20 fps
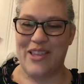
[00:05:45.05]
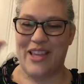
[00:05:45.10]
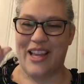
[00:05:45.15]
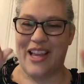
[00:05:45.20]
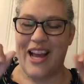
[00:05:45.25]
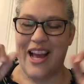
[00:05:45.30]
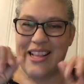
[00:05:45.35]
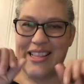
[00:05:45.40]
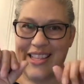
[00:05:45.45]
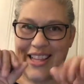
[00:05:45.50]
that
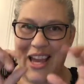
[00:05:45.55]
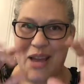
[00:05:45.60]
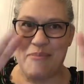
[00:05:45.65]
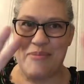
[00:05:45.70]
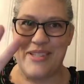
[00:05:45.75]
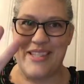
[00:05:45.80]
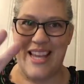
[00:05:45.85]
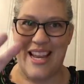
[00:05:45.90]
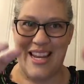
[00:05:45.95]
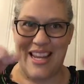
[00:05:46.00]
God kept
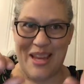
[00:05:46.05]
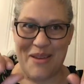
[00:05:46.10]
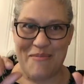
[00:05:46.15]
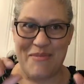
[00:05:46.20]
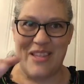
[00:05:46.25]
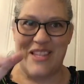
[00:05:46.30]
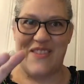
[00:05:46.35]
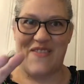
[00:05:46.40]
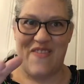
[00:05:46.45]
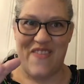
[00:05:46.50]
sending him
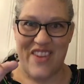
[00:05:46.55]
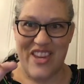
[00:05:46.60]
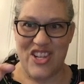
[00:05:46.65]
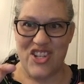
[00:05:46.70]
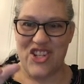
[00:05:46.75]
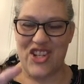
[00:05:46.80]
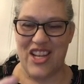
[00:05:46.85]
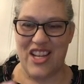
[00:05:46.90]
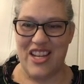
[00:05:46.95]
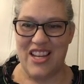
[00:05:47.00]
this
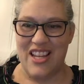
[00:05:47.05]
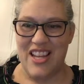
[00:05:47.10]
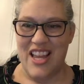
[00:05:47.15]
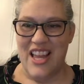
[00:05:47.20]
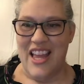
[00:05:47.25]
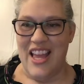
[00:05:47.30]
vision.